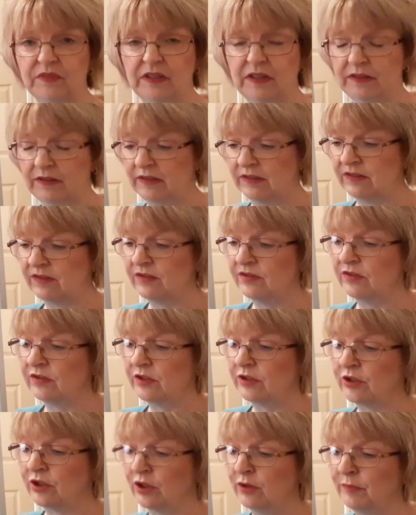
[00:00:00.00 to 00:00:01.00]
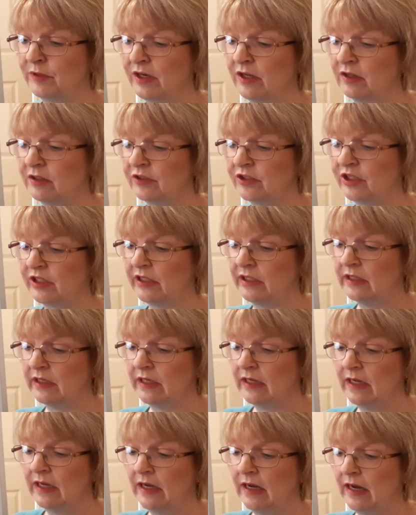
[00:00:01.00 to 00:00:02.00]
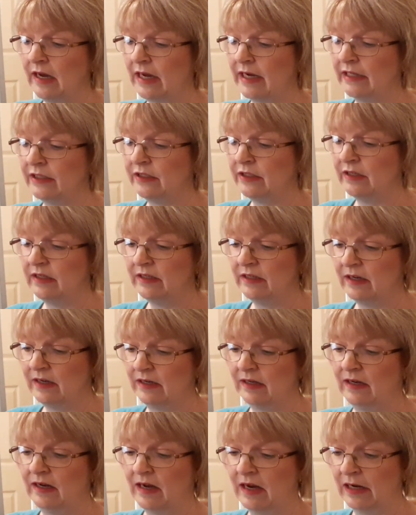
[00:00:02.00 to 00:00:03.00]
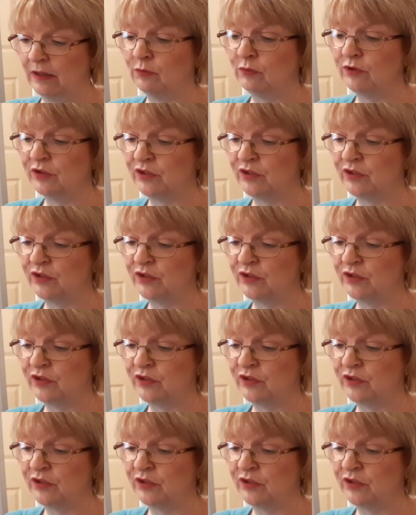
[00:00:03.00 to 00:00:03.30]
This is the terminology. I will